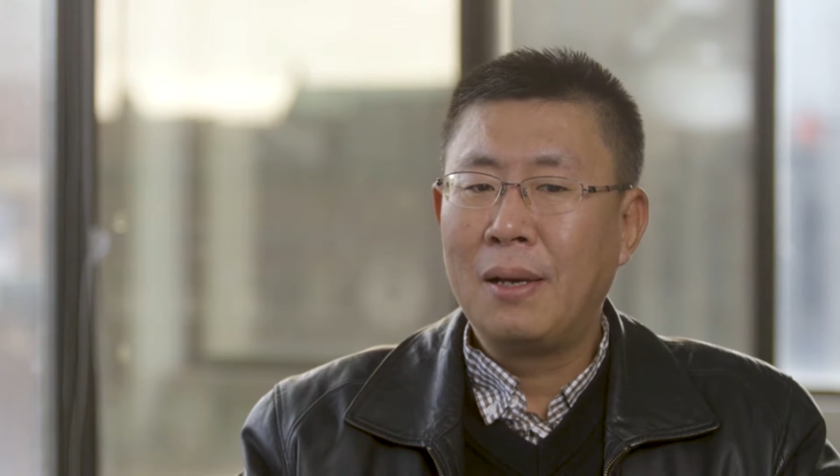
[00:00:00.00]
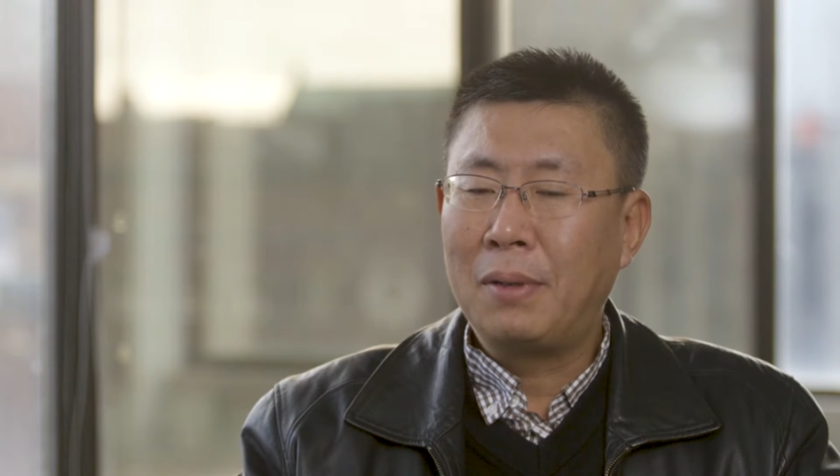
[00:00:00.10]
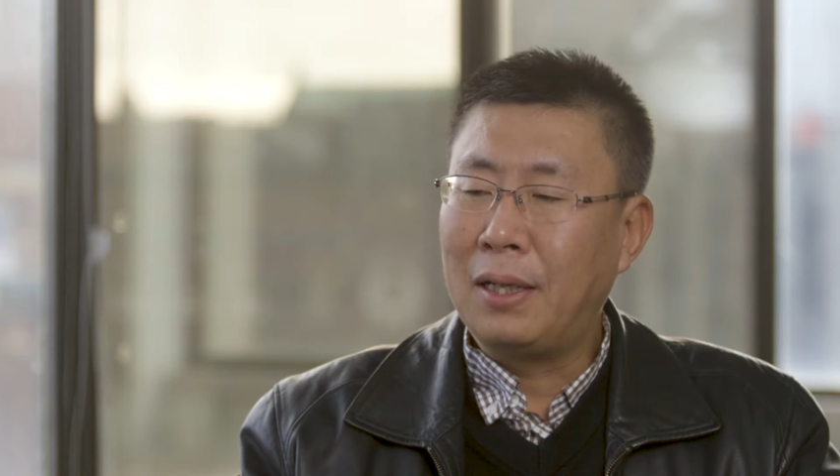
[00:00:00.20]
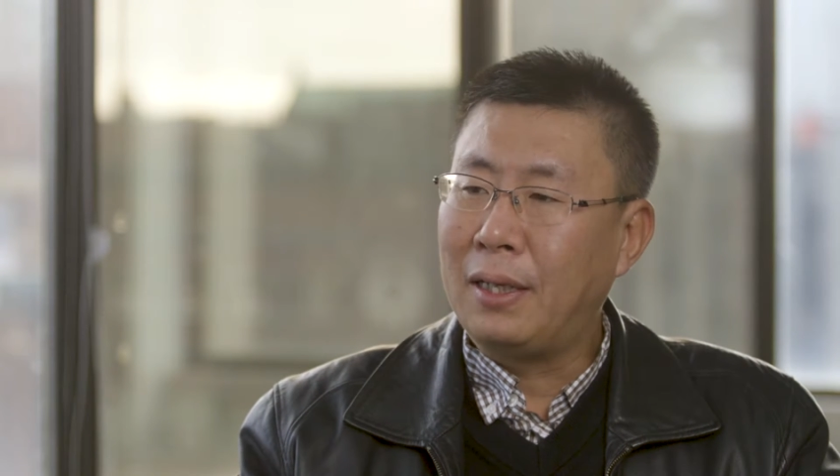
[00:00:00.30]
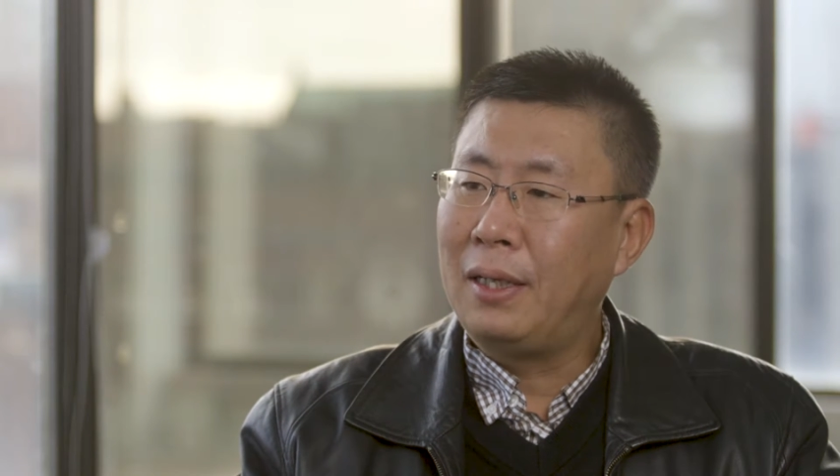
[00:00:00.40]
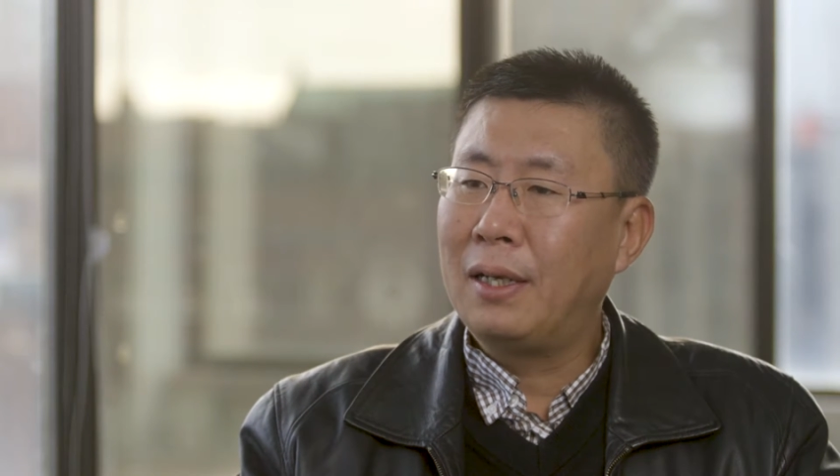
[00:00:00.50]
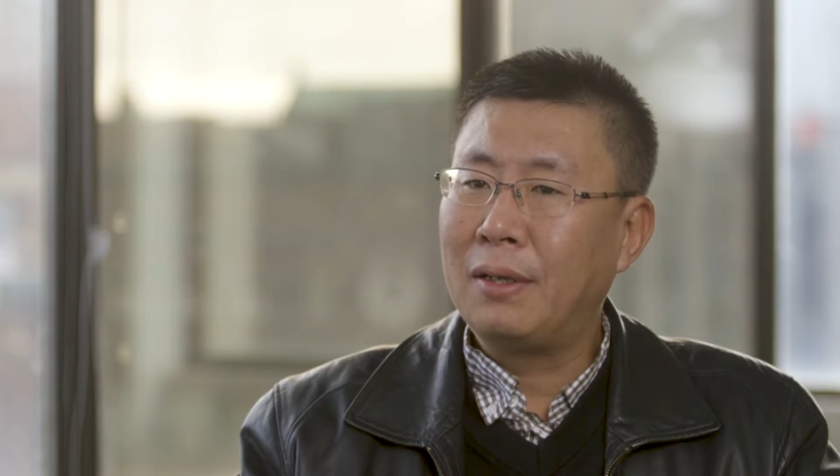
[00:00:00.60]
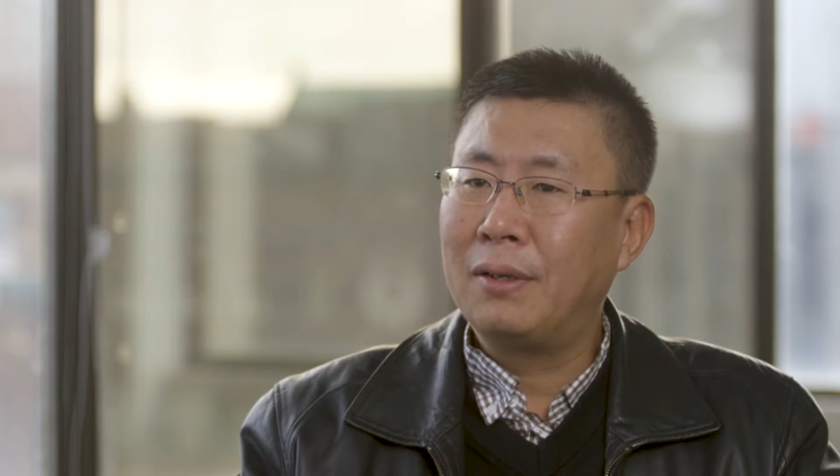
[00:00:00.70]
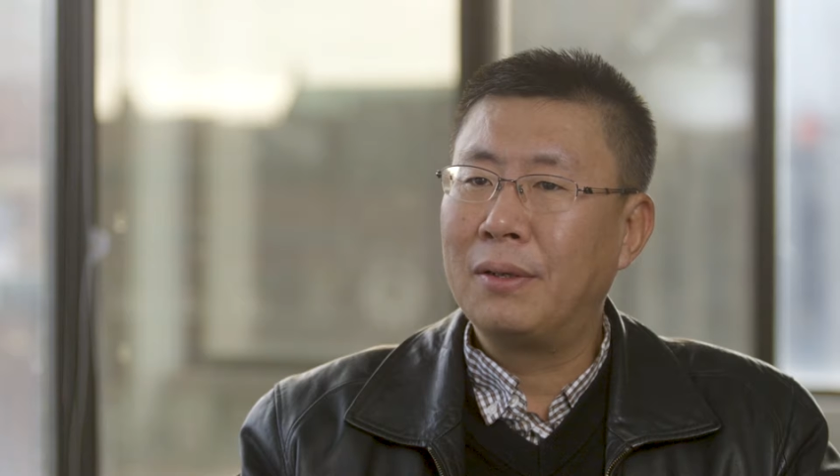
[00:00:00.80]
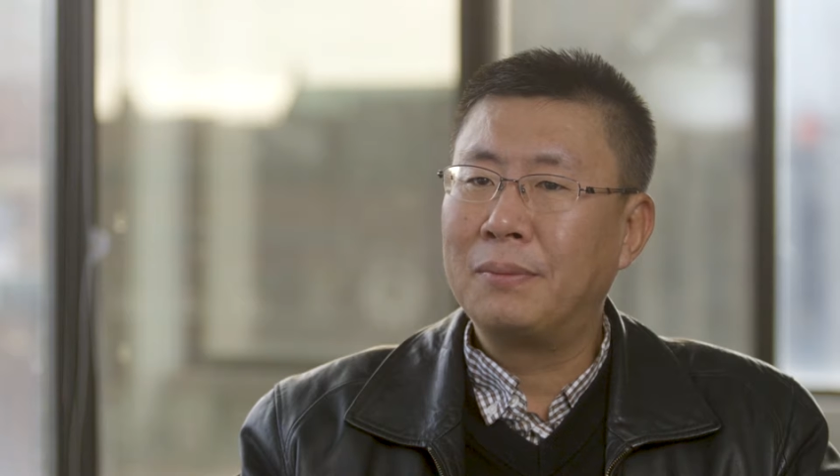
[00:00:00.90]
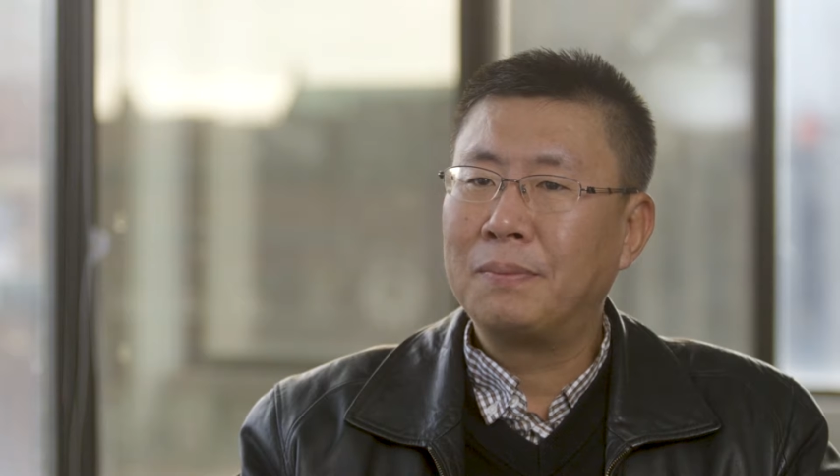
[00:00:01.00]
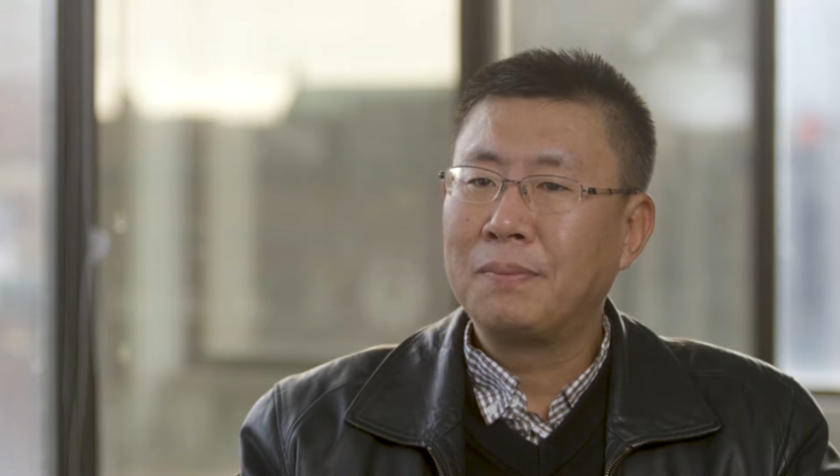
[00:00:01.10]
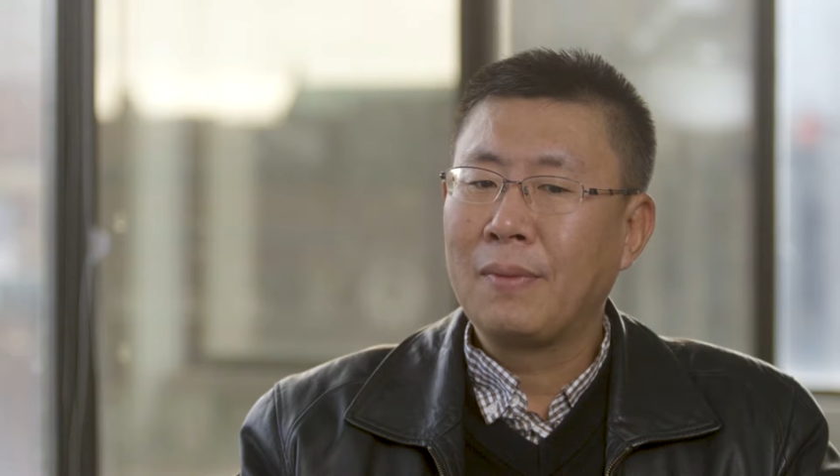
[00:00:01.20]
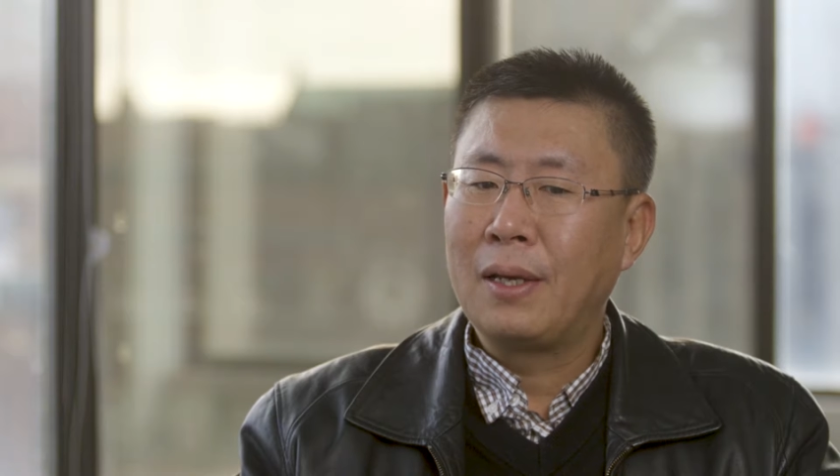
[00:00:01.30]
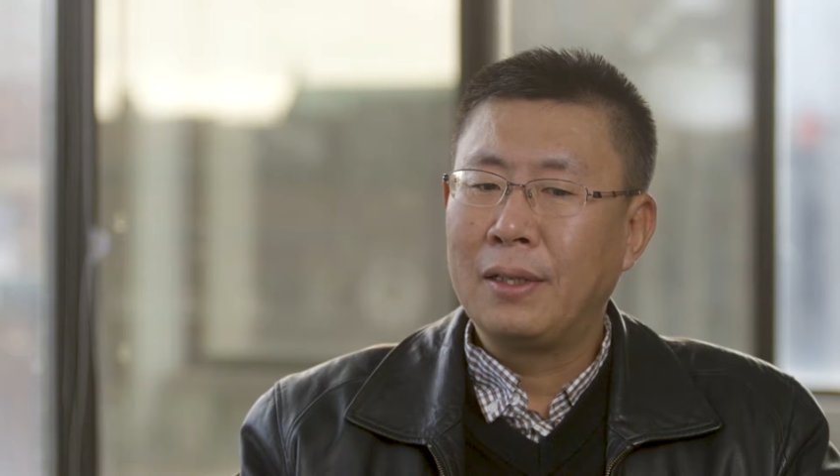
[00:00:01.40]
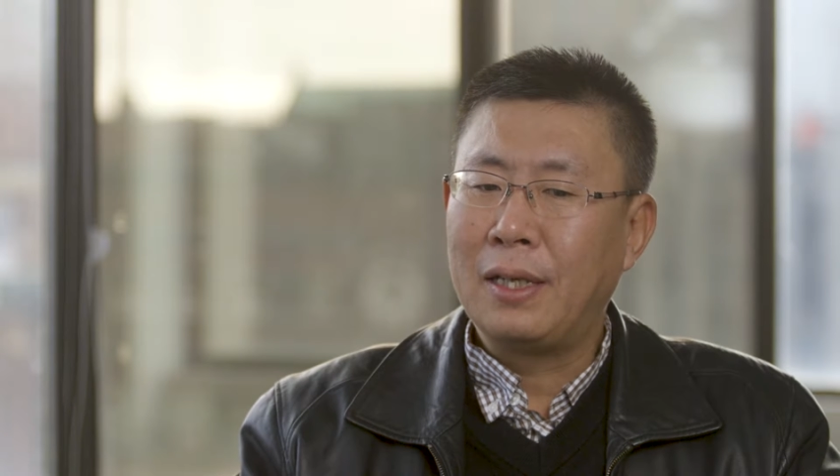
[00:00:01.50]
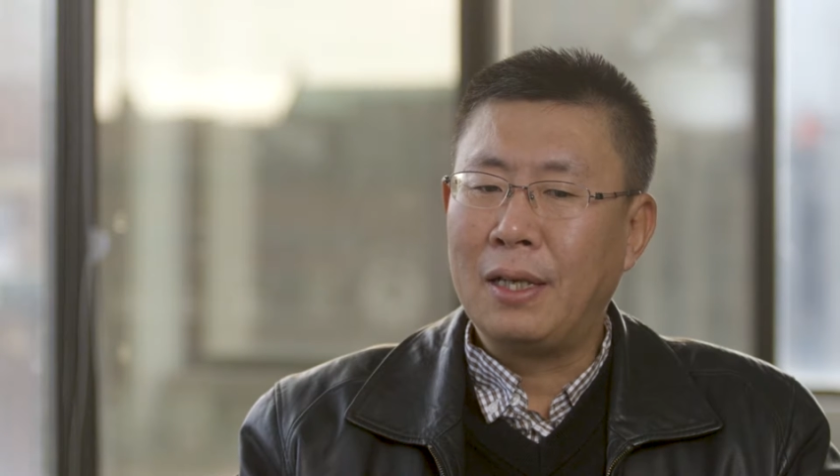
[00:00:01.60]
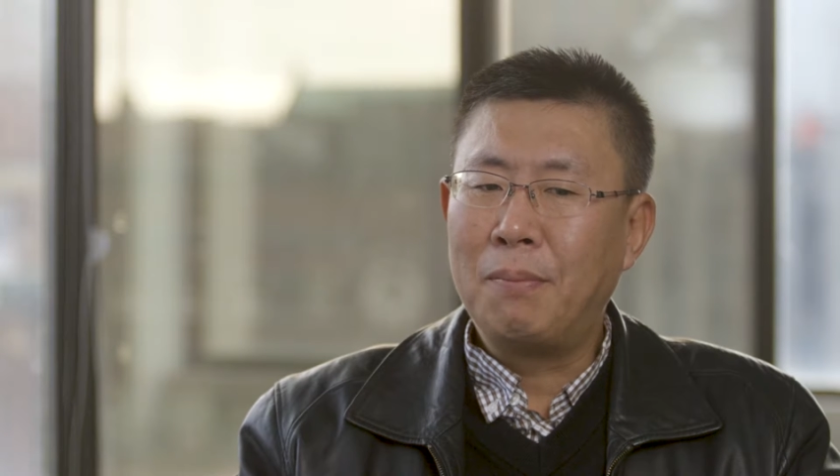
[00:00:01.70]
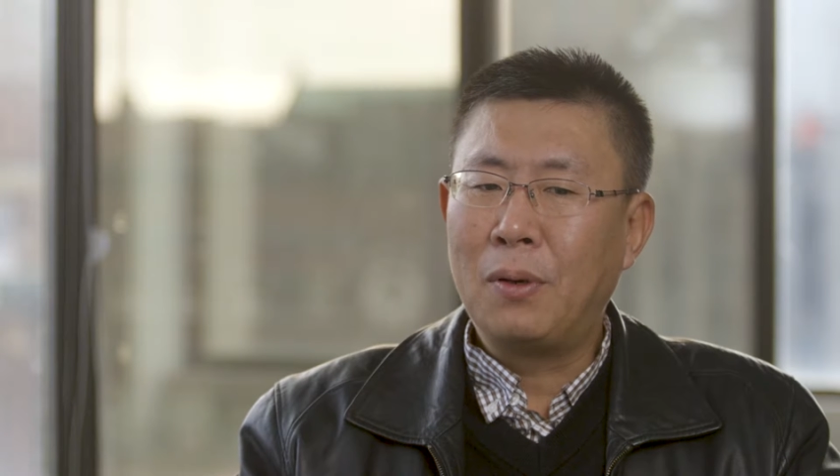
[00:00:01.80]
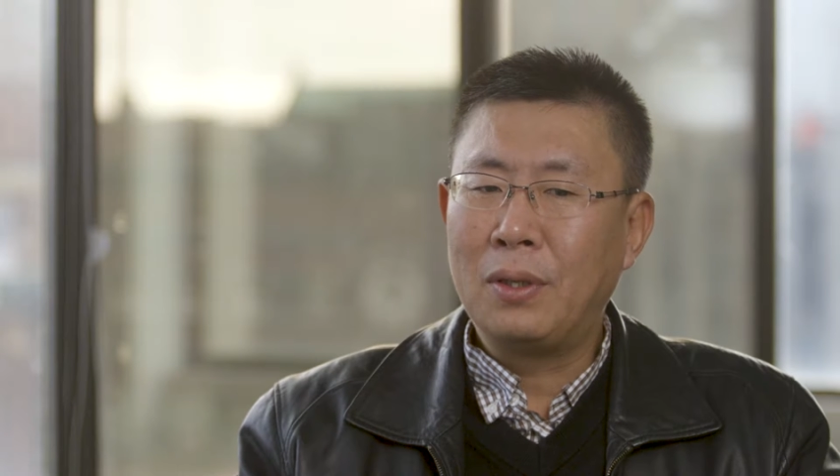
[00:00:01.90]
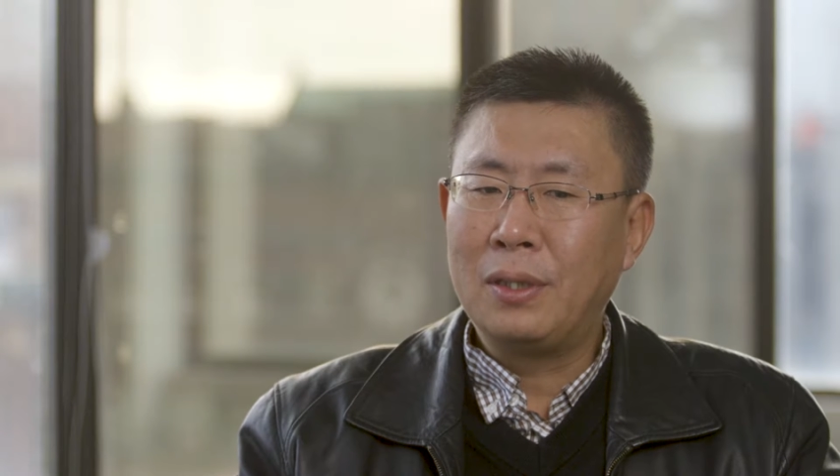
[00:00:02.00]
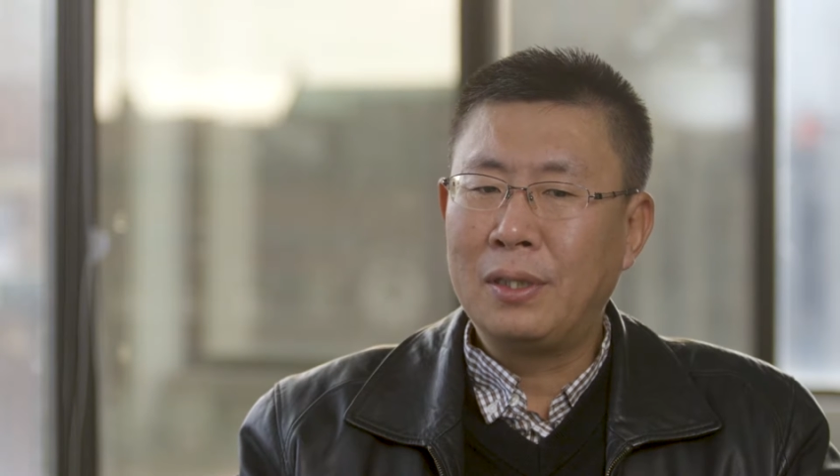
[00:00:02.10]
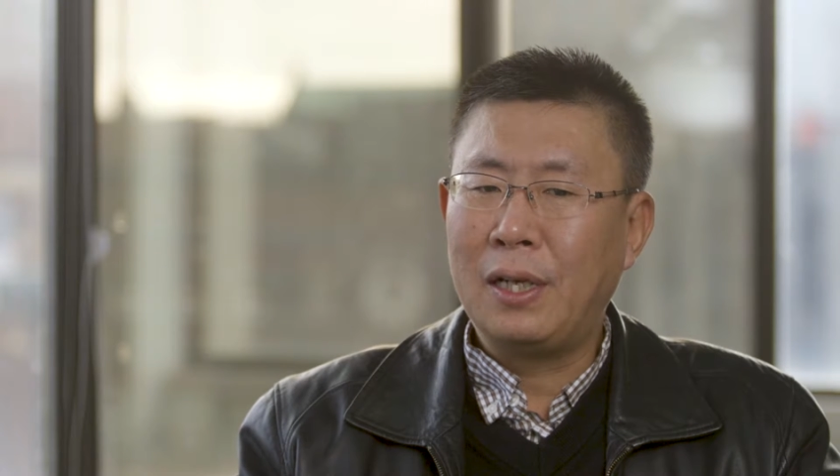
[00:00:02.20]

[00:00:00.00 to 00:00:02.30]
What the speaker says: But here, the important